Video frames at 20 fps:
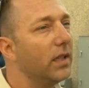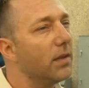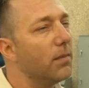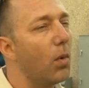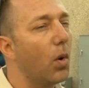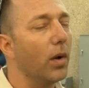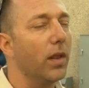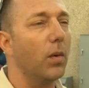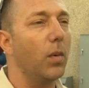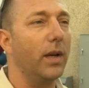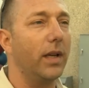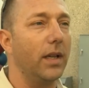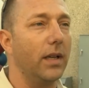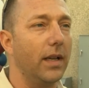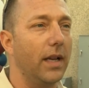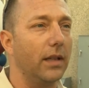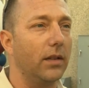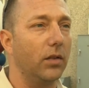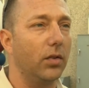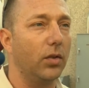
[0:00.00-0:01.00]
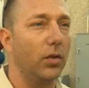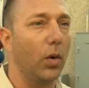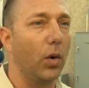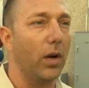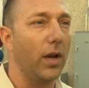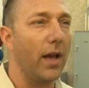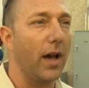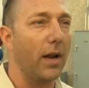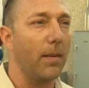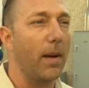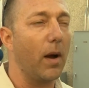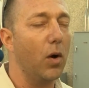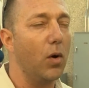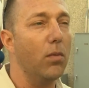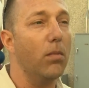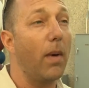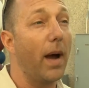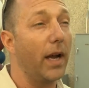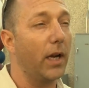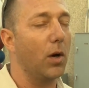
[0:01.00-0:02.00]
think the more that we can get the story out about
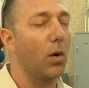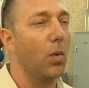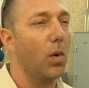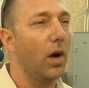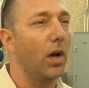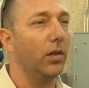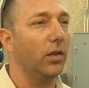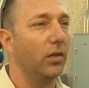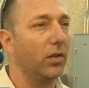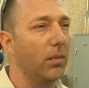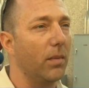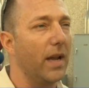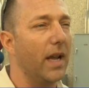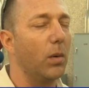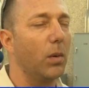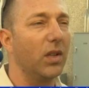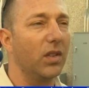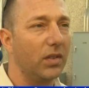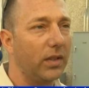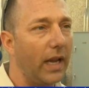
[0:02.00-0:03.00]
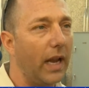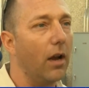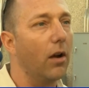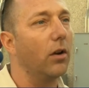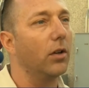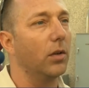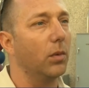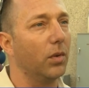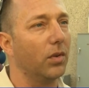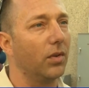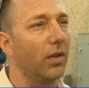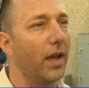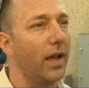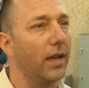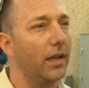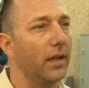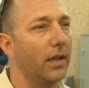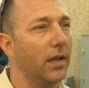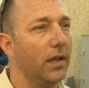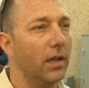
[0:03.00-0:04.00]
who Michael was as a man, what his character was
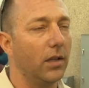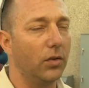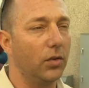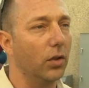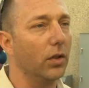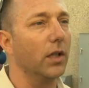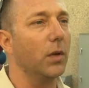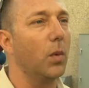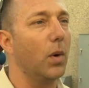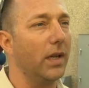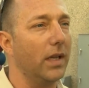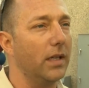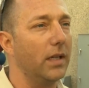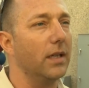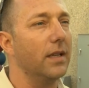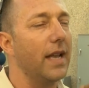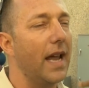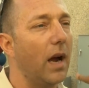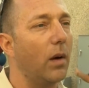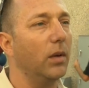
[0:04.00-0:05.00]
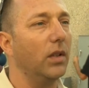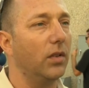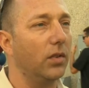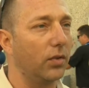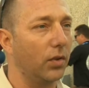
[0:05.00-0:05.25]
like, and certainly what he did and how he